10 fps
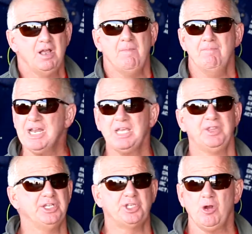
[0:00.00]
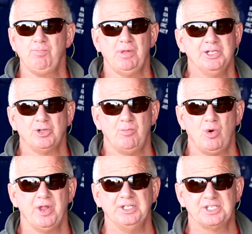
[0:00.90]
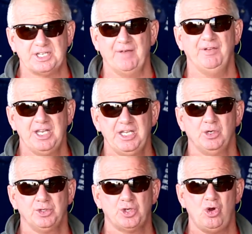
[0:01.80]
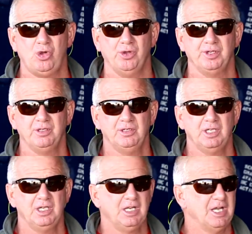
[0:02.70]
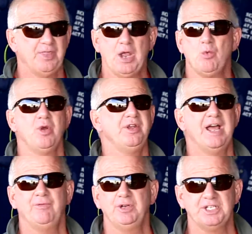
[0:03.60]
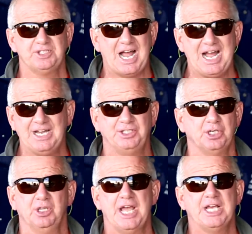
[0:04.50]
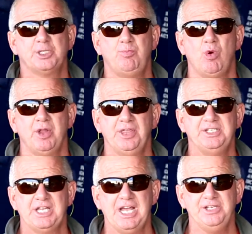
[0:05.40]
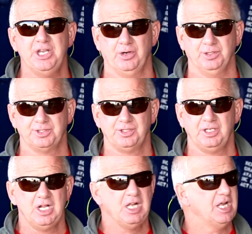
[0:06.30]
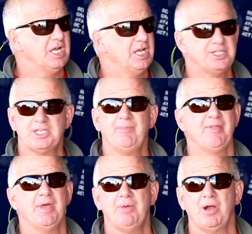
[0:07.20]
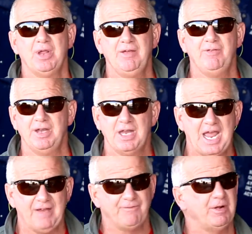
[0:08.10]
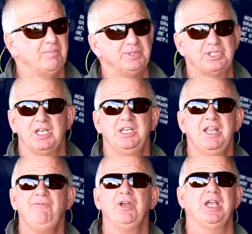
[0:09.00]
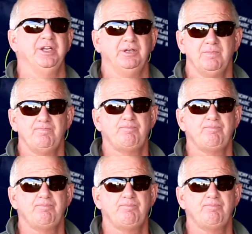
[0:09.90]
Many of these airplanes are more than 70 years old. They were never designed to last more than 10 years. Some of them are even have significant